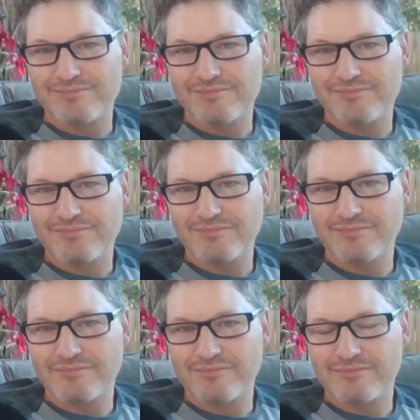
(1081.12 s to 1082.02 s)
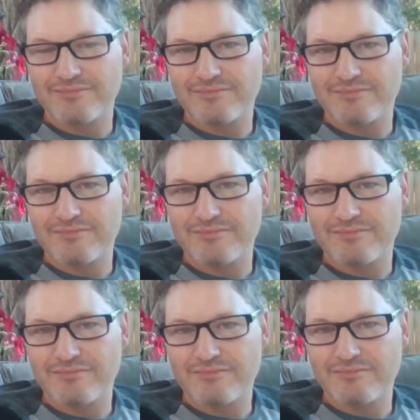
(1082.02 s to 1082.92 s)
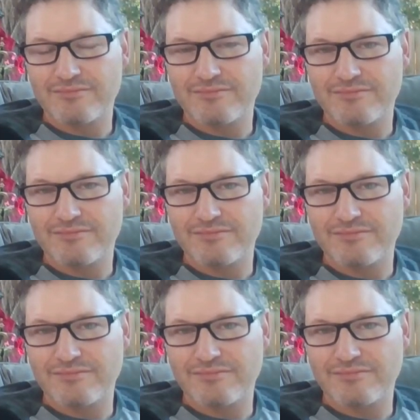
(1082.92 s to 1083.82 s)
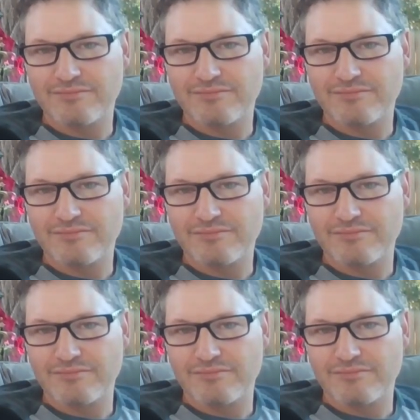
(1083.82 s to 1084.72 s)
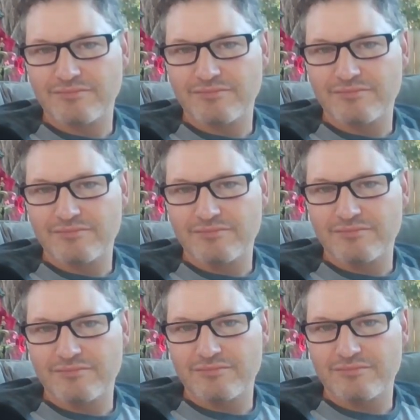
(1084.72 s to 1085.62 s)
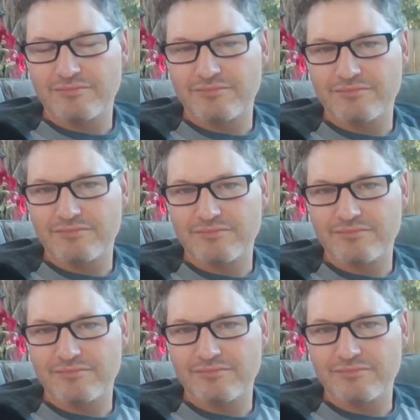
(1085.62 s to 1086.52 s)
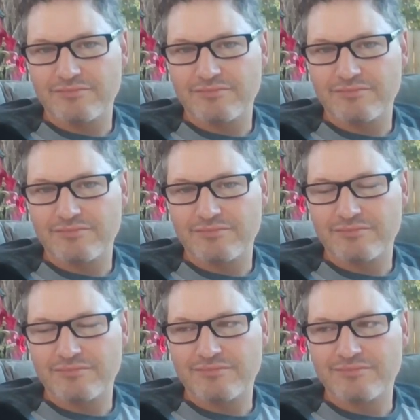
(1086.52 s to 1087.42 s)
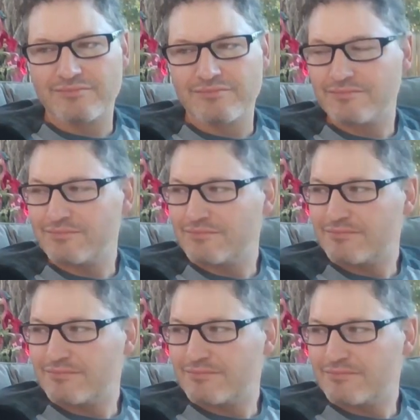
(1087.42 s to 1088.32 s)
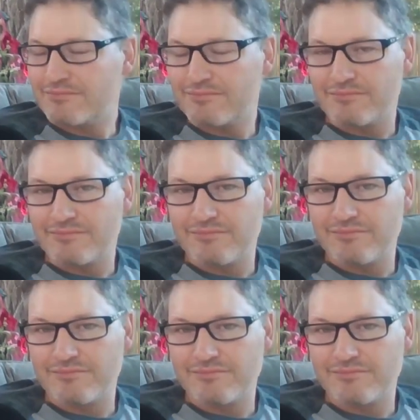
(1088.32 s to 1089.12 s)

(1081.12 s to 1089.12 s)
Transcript: This person isn't speaking.